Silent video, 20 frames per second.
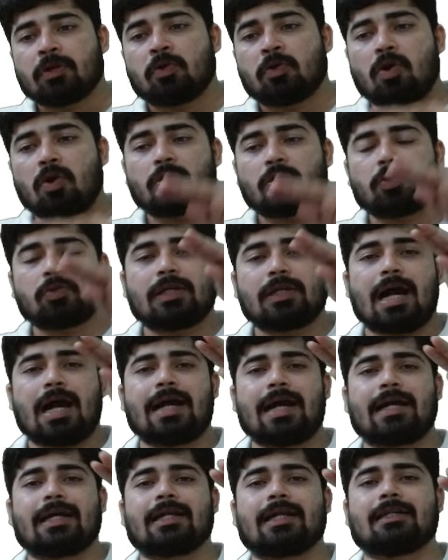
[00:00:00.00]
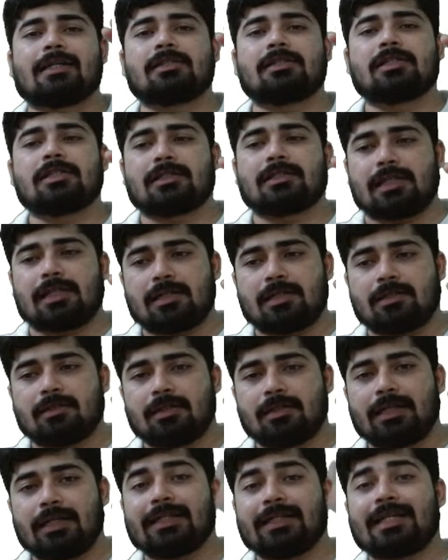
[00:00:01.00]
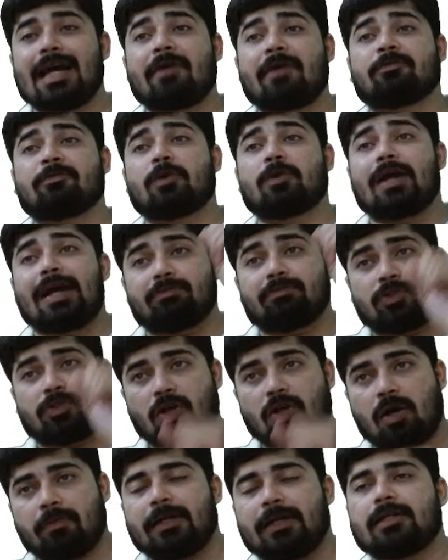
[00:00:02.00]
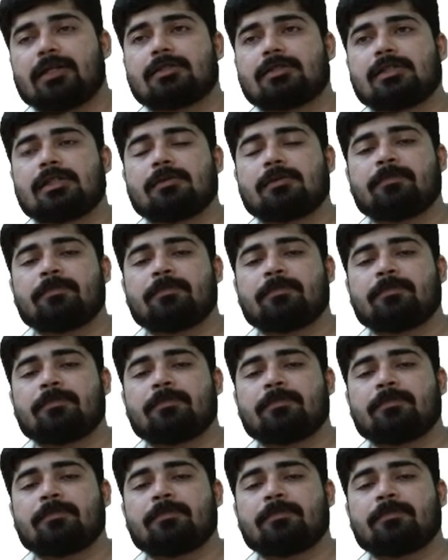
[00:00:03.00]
go to the higher energy state, it have to absorb energy.